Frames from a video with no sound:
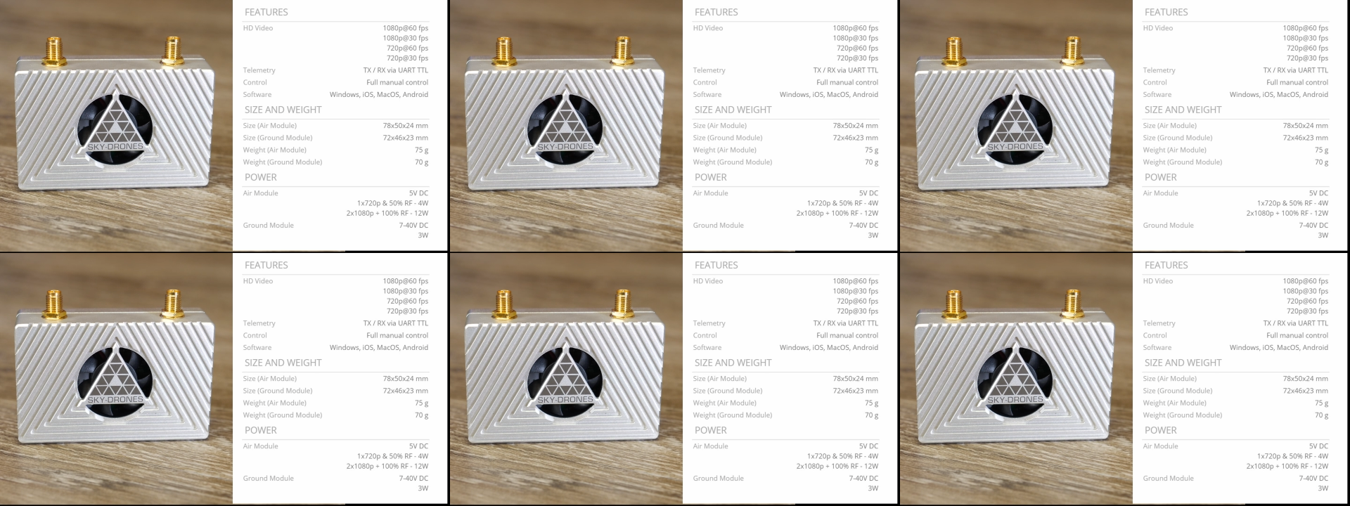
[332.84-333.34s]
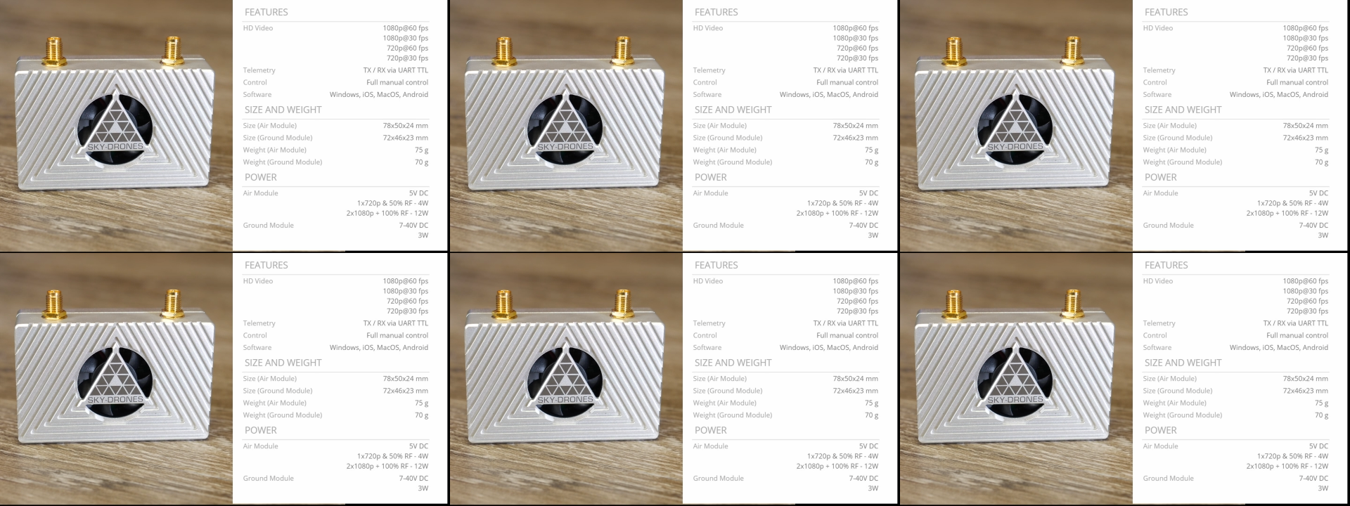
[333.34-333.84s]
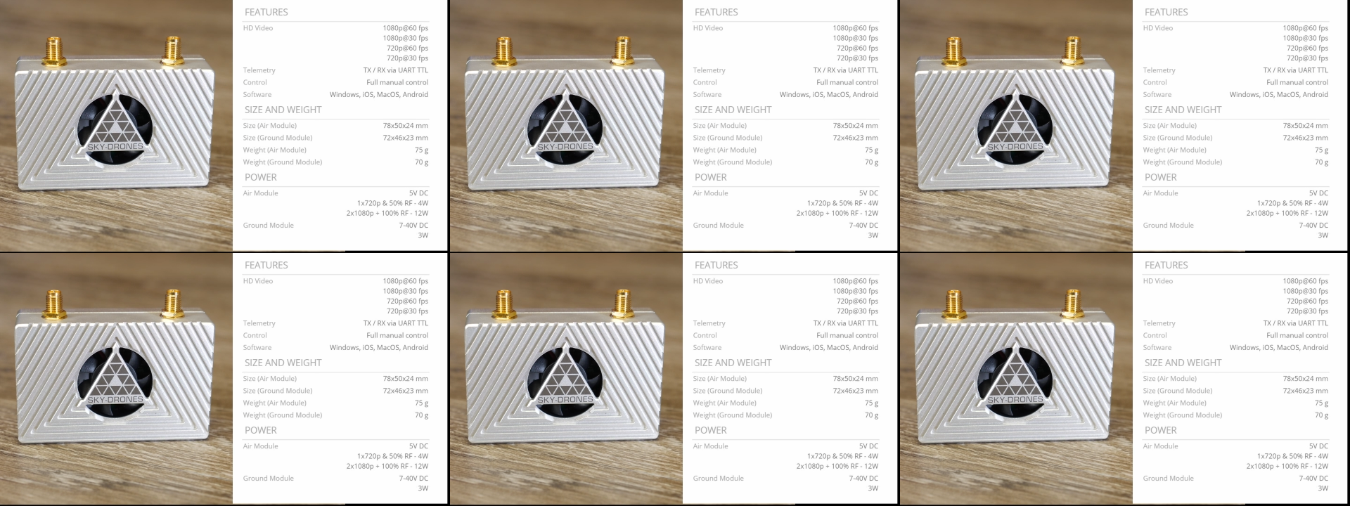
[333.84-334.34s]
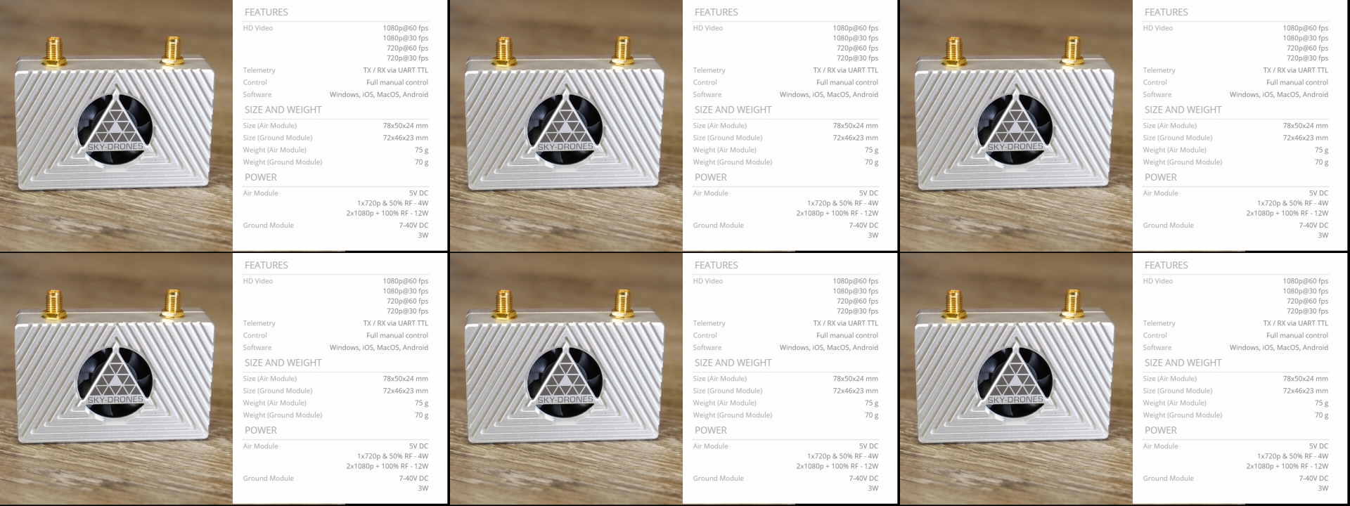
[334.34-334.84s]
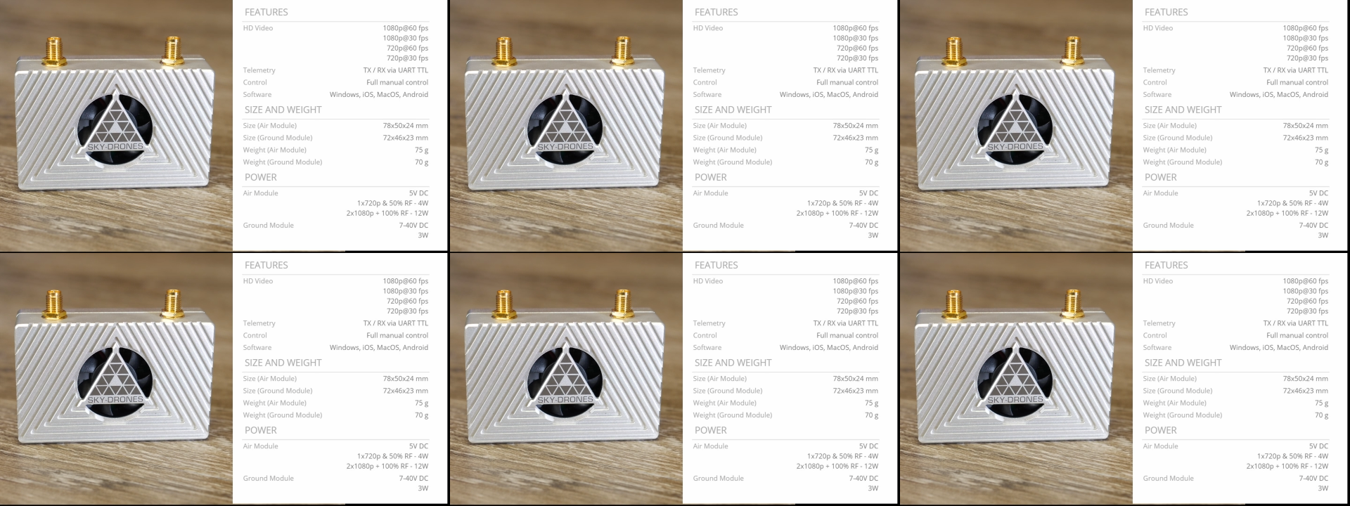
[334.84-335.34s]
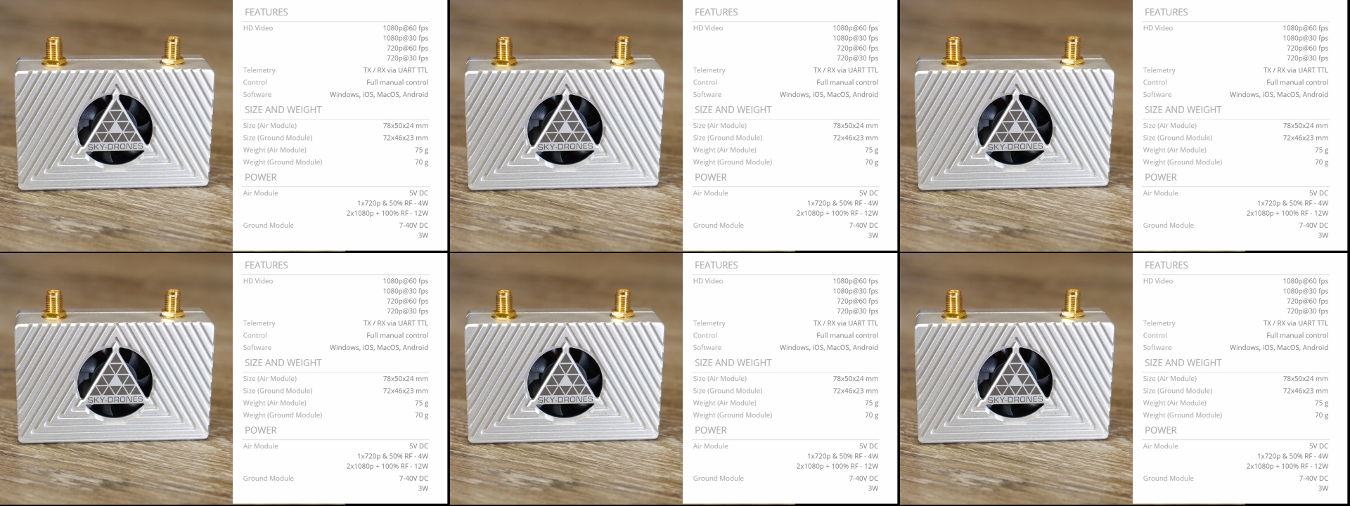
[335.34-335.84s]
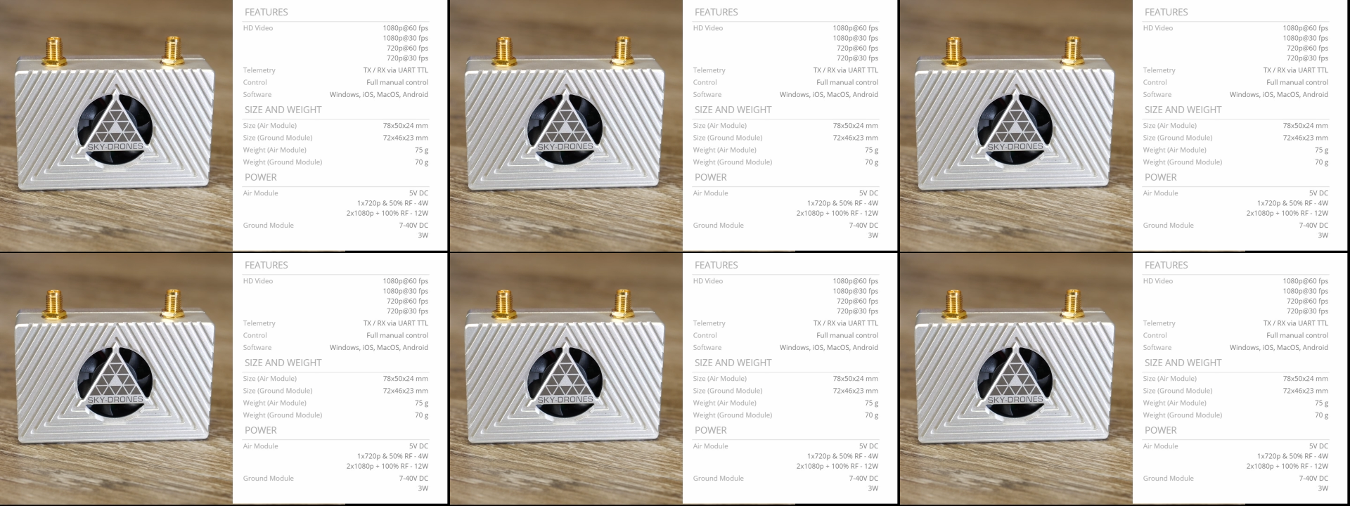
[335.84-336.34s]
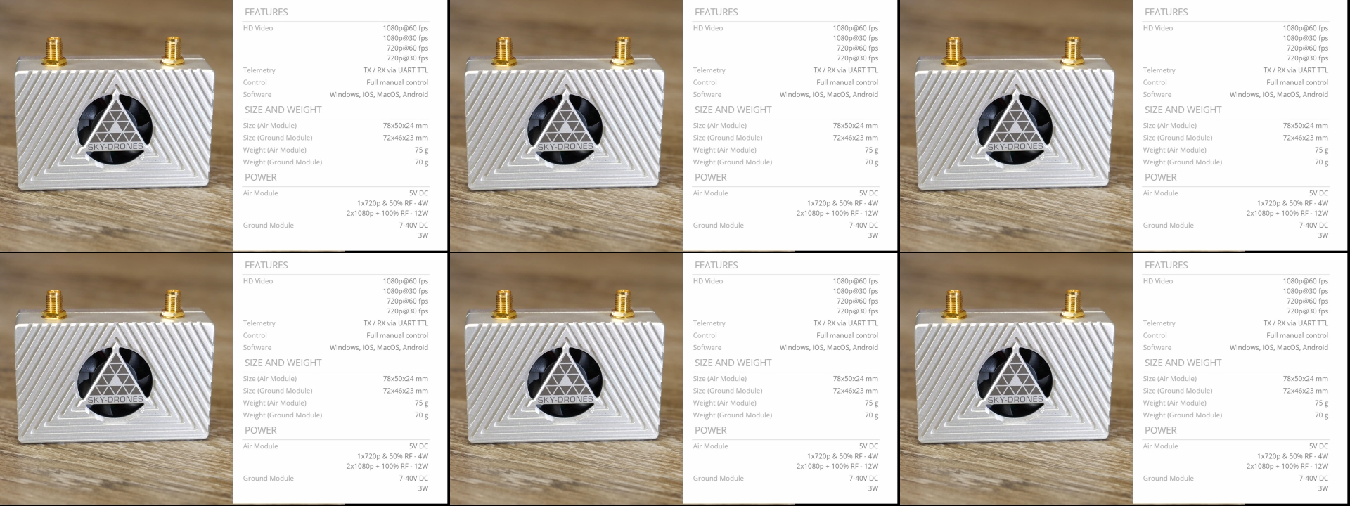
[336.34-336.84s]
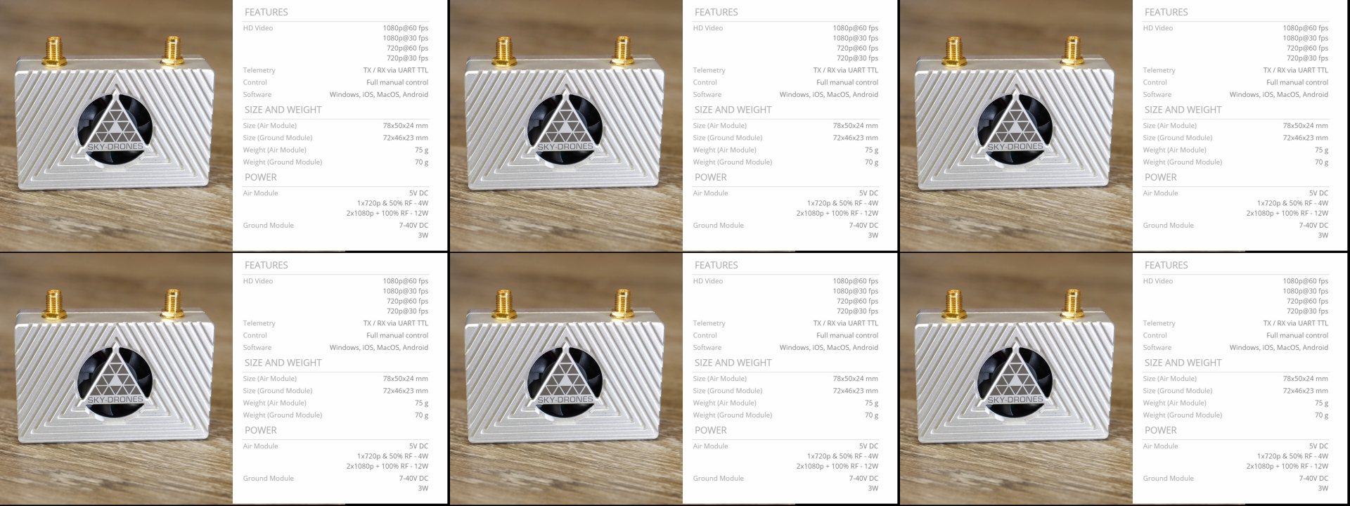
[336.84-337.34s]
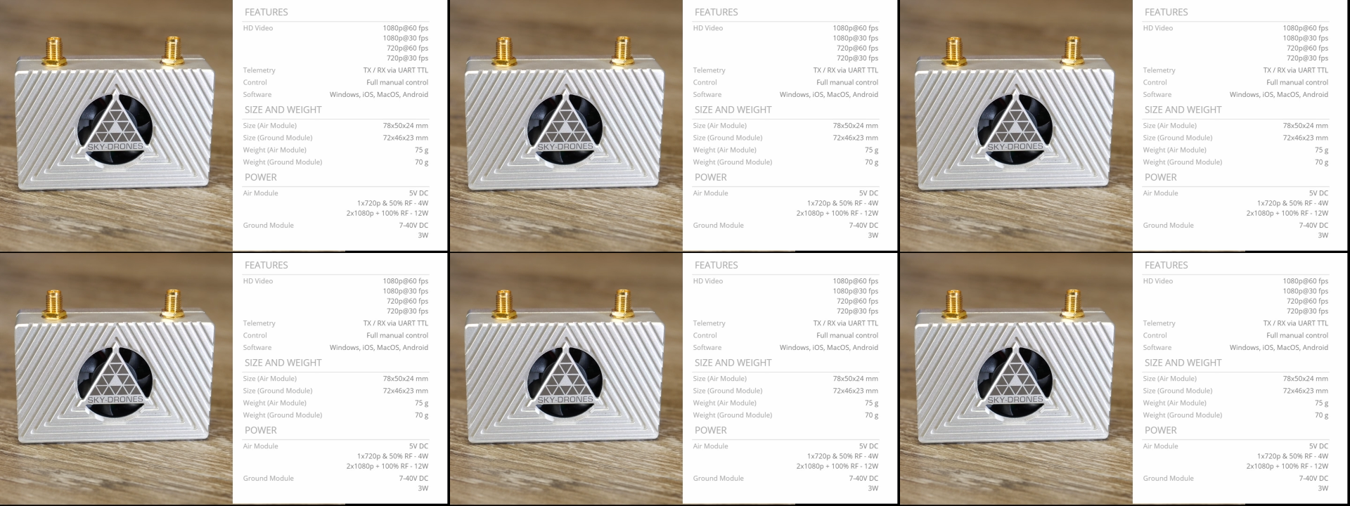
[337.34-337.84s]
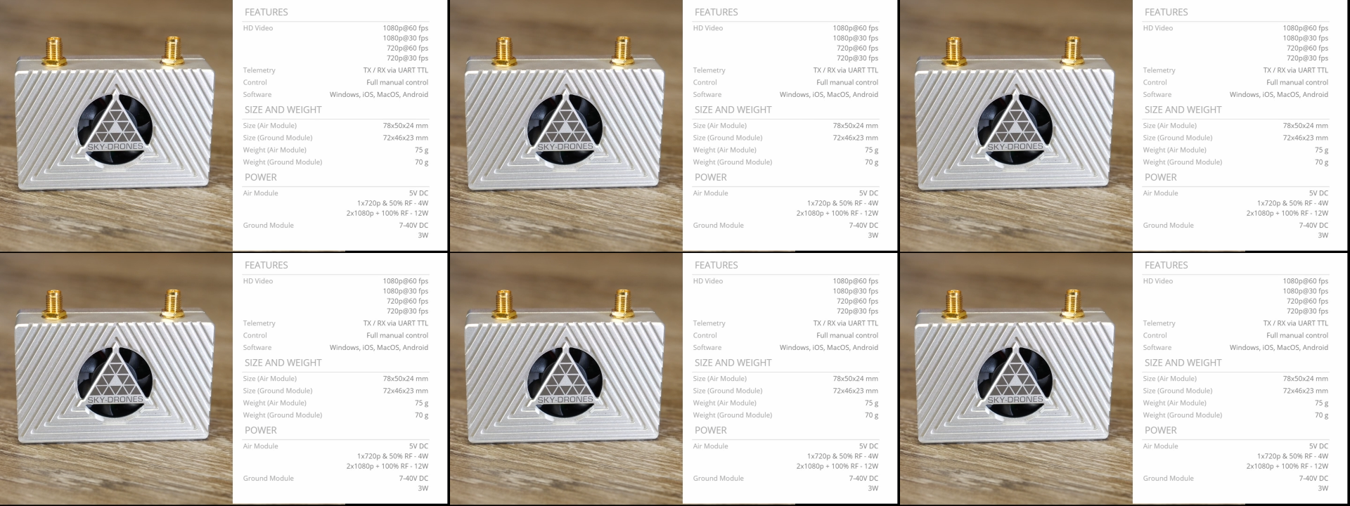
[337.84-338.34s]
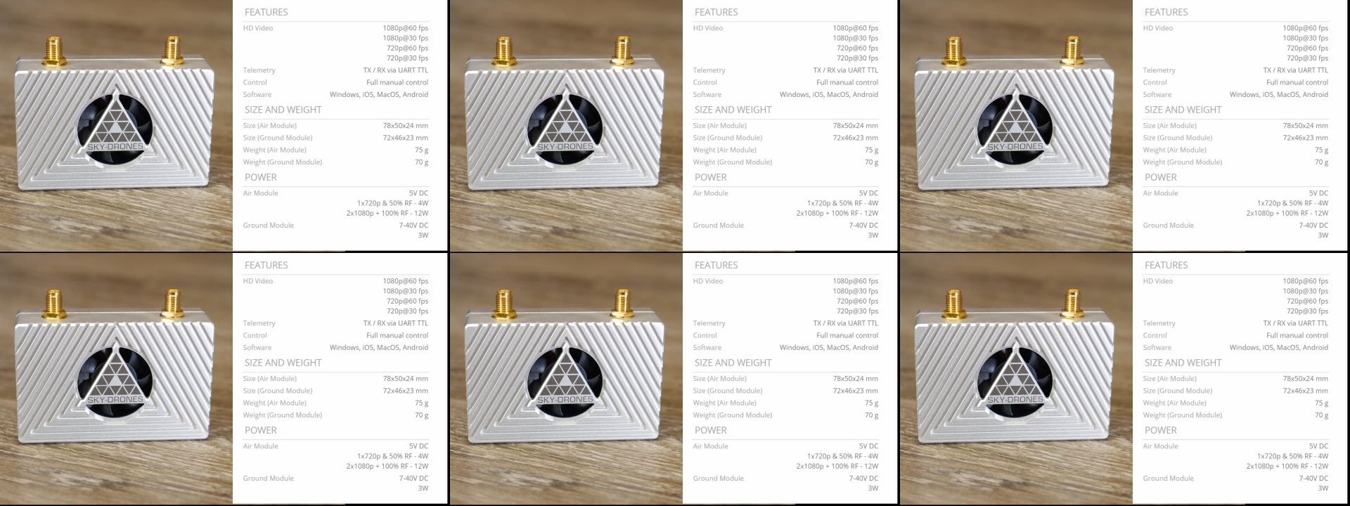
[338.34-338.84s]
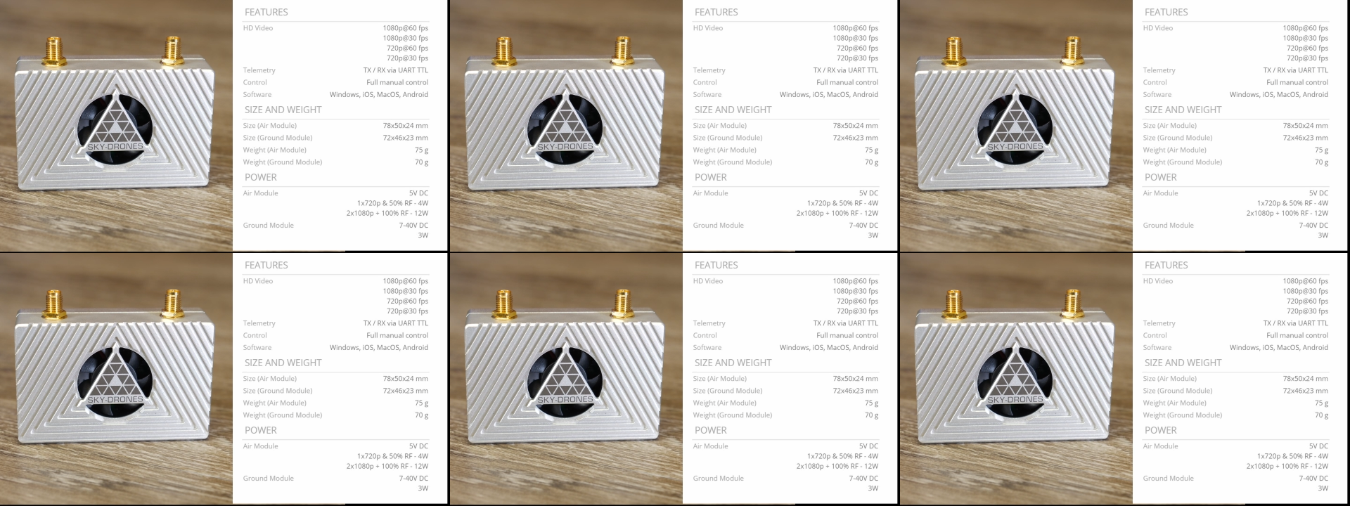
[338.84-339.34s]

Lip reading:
Nobody's mouth can be seen.